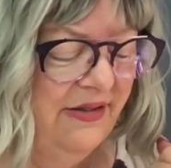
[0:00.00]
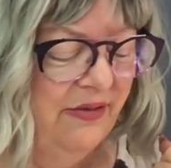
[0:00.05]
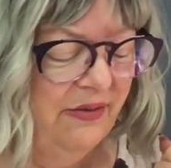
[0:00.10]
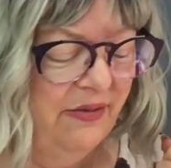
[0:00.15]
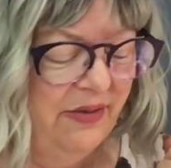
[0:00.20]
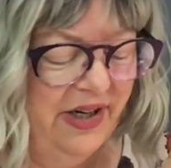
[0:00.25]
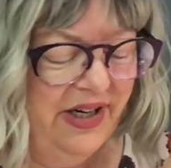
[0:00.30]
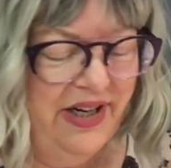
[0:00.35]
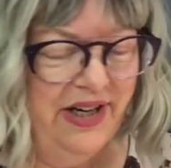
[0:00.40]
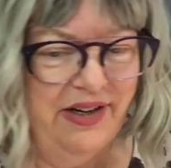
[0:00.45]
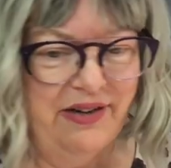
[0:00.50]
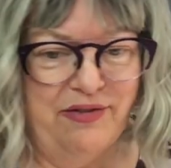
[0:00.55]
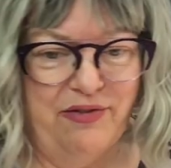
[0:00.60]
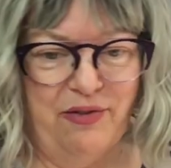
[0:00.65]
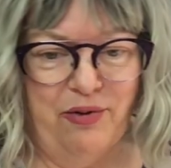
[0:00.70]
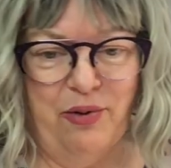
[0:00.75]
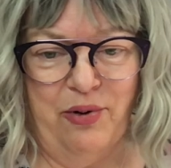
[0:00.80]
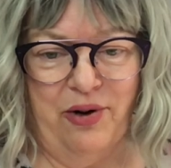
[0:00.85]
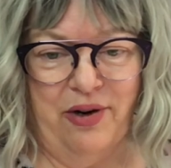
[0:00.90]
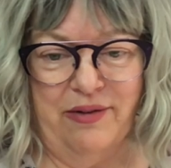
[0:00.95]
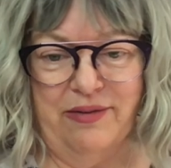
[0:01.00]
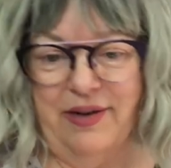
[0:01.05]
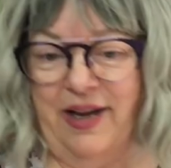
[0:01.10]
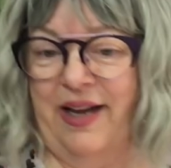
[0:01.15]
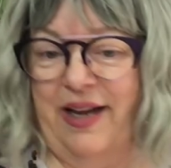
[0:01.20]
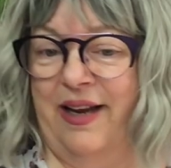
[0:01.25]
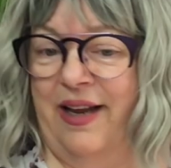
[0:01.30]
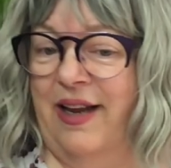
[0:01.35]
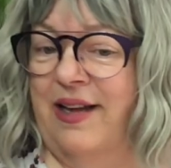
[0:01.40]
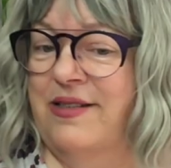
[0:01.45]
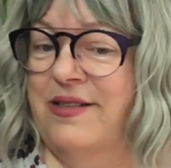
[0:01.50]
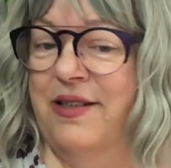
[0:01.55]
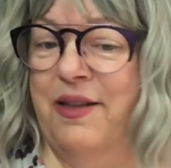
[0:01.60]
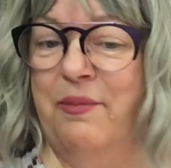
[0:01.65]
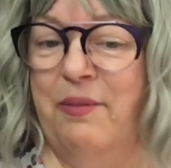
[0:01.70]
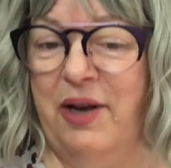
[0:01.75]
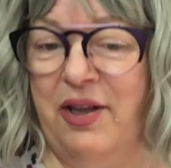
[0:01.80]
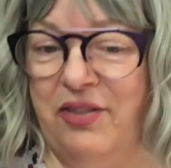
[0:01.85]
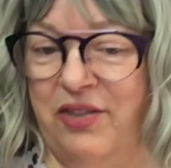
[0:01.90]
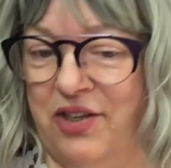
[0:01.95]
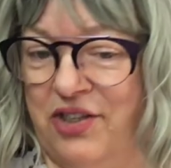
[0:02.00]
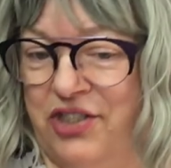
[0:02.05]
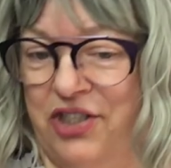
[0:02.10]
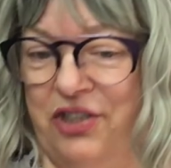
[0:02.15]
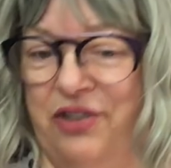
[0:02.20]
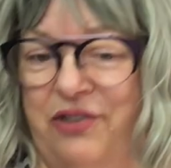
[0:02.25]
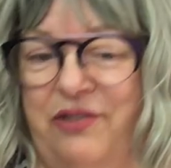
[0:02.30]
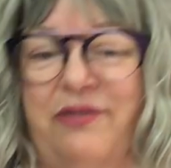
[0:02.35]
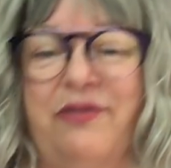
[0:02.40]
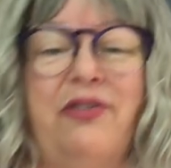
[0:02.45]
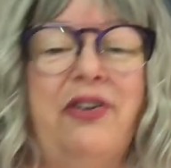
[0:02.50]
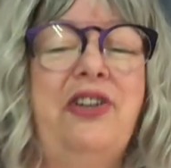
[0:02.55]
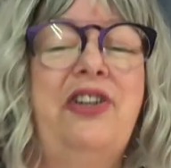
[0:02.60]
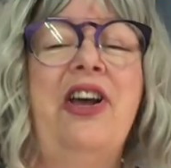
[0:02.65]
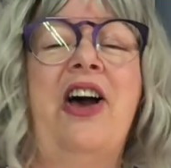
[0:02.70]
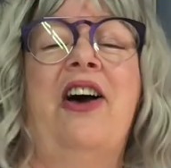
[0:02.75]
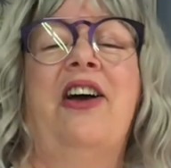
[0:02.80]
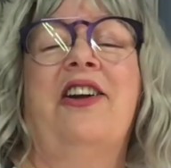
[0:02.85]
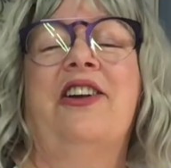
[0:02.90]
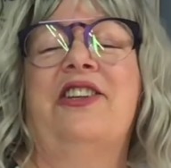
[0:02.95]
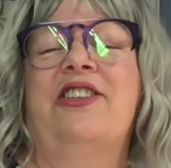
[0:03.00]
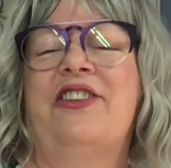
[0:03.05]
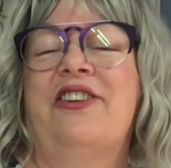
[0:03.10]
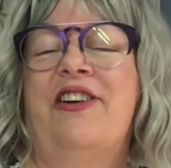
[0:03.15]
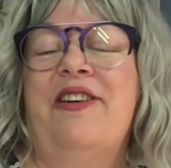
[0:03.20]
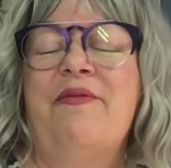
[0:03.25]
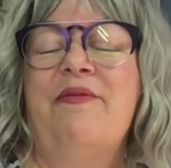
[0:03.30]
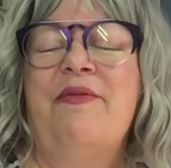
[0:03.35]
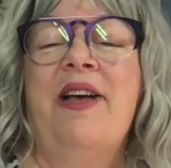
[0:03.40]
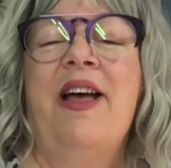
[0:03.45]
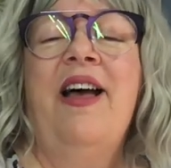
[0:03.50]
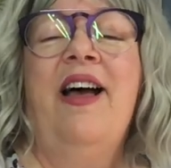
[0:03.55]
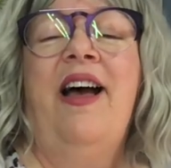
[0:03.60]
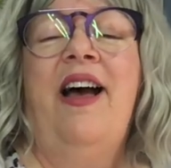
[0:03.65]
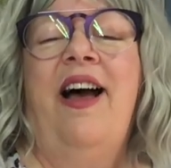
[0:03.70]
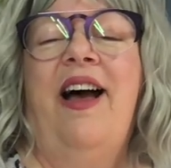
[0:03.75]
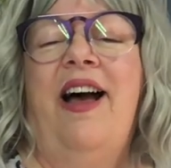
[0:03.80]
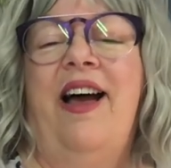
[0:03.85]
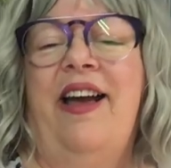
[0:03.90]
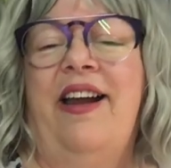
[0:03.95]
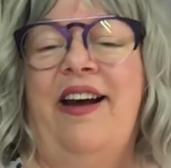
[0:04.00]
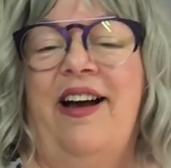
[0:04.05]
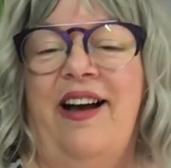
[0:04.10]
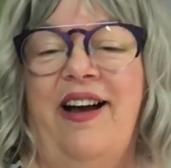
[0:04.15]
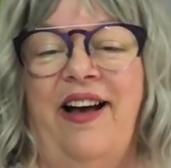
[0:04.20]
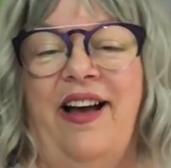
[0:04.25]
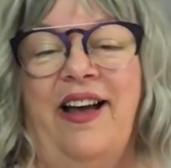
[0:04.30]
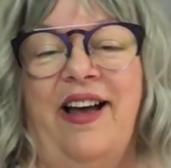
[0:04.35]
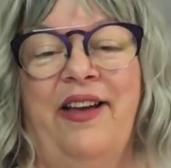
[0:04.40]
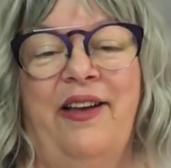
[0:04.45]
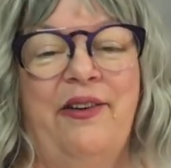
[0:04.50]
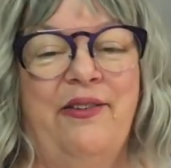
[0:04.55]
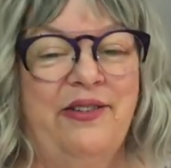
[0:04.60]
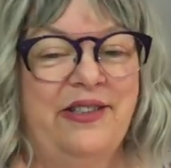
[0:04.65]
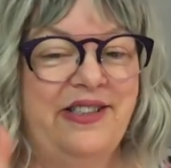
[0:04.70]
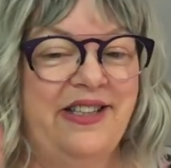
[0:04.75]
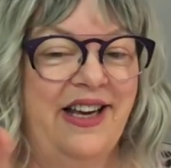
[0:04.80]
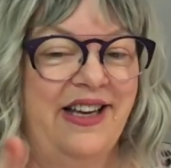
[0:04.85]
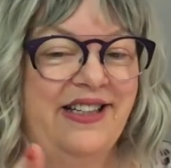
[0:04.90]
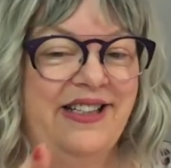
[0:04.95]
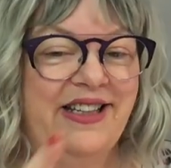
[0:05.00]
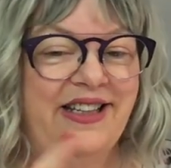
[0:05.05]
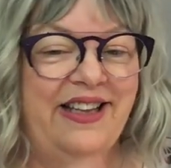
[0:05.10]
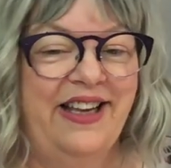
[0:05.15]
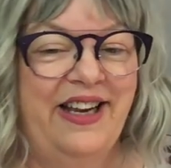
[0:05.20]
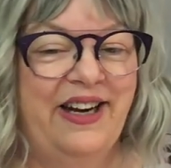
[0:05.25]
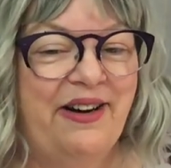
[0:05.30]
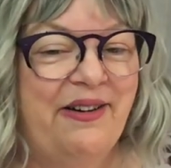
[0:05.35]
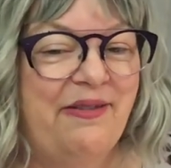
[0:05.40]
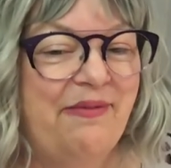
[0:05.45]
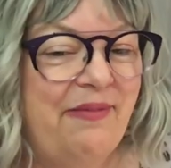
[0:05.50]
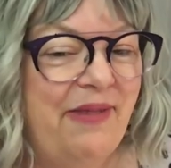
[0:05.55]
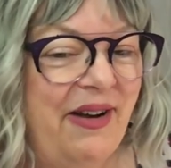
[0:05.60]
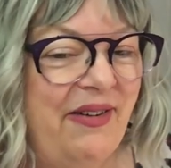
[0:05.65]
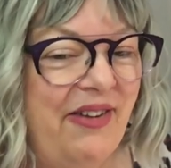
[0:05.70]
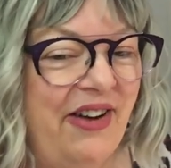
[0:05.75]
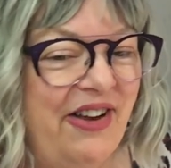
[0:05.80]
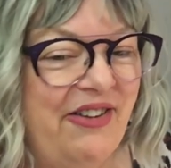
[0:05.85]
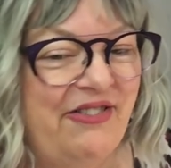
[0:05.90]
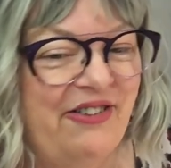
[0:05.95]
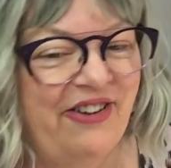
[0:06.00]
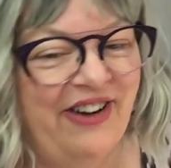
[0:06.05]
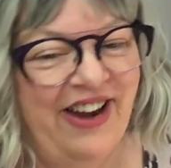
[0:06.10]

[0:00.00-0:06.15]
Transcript: reading for i guess the month of june for donald trump and i will talk to you later bye bye for